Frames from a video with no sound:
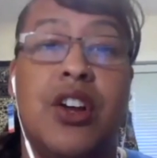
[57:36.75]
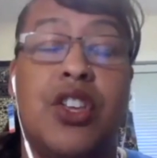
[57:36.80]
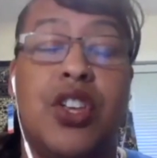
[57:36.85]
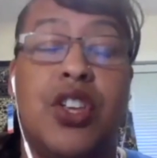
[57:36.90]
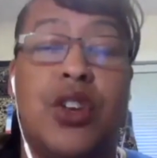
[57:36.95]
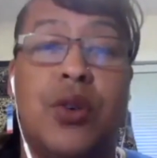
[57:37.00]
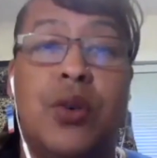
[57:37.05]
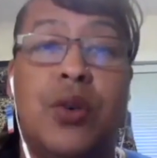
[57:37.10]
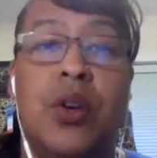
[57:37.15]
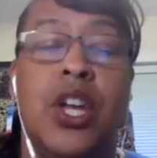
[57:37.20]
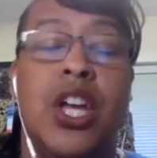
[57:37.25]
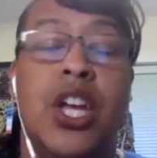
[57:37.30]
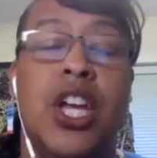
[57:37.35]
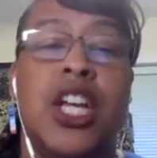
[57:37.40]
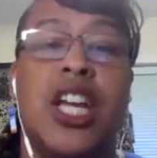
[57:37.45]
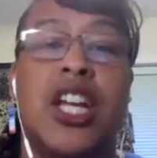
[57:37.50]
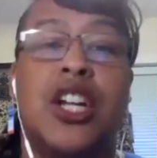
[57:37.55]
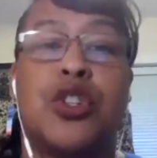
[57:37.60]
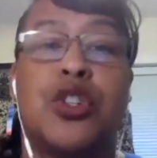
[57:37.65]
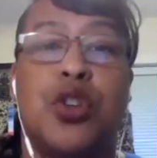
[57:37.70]
you
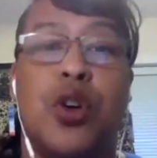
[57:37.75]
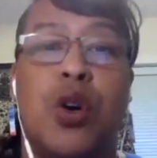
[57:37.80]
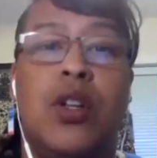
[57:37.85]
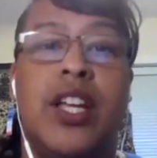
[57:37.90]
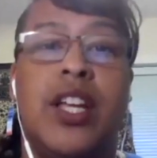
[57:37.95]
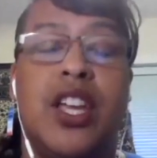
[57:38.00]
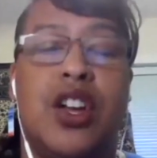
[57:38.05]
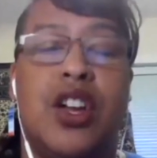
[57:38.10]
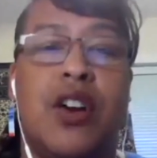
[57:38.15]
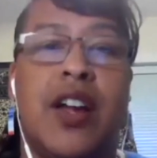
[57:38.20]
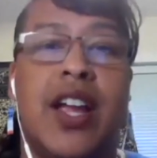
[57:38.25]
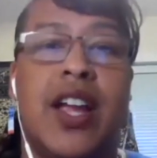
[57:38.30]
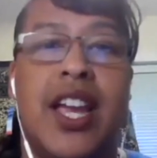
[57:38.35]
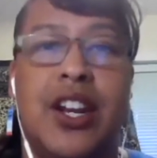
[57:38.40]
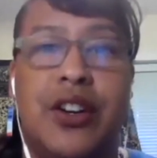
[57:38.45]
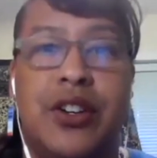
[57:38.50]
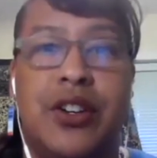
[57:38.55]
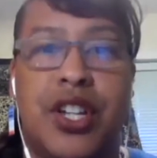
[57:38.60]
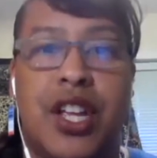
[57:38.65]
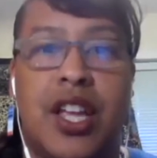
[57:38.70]
controlling your
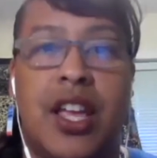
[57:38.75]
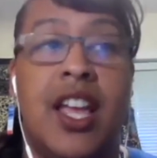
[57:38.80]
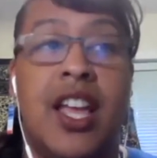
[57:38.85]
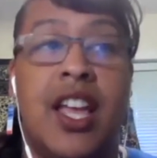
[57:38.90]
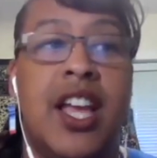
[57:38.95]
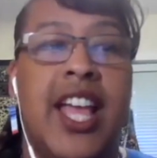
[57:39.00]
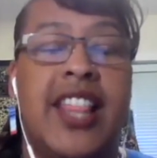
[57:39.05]
energy.